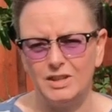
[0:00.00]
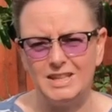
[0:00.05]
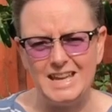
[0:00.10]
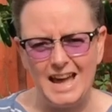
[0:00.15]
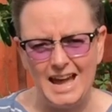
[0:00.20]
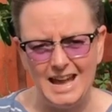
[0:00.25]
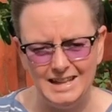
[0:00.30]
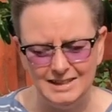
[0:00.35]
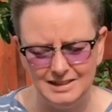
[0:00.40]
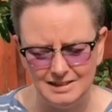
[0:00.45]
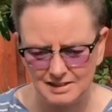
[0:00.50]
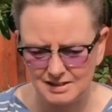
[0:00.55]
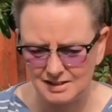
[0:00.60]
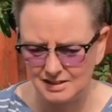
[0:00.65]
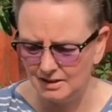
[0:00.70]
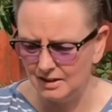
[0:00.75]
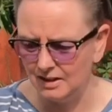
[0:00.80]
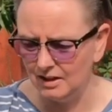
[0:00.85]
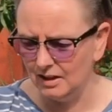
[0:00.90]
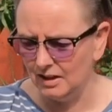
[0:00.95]
the end.
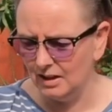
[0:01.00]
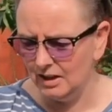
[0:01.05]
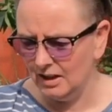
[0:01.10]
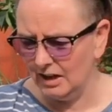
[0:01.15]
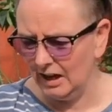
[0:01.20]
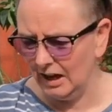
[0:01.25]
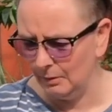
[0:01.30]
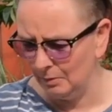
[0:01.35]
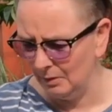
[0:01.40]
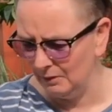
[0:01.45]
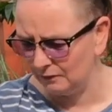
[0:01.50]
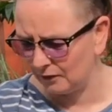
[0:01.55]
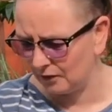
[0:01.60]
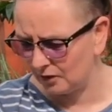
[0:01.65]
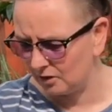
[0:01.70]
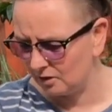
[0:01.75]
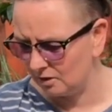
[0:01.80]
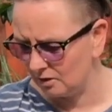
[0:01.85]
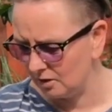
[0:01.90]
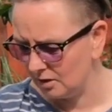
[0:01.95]

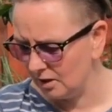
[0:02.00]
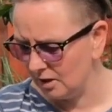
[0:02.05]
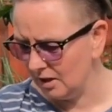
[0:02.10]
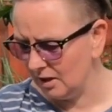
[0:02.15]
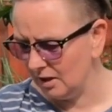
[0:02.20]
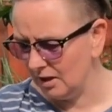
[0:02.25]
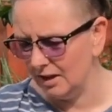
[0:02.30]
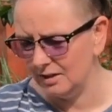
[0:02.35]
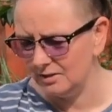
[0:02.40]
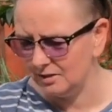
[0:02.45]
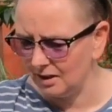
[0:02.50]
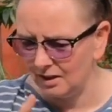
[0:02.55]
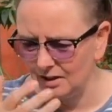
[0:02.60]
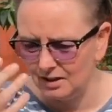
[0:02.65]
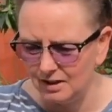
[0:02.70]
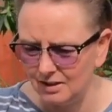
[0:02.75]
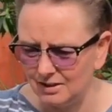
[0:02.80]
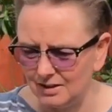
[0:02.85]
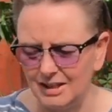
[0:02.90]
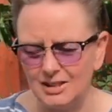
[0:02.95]
However,
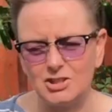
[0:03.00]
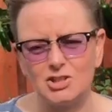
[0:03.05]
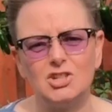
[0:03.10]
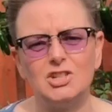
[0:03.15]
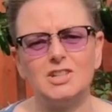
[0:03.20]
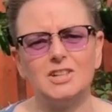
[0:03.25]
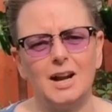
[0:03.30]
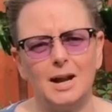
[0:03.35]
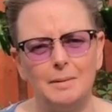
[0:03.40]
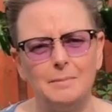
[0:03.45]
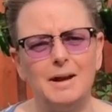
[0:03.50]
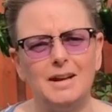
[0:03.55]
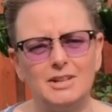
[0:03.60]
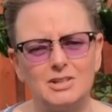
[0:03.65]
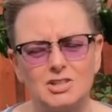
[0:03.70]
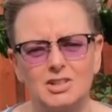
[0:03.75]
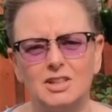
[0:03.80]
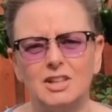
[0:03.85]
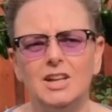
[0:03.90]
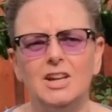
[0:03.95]
this year I'm
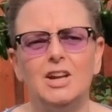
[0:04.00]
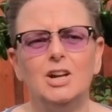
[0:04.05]
actually,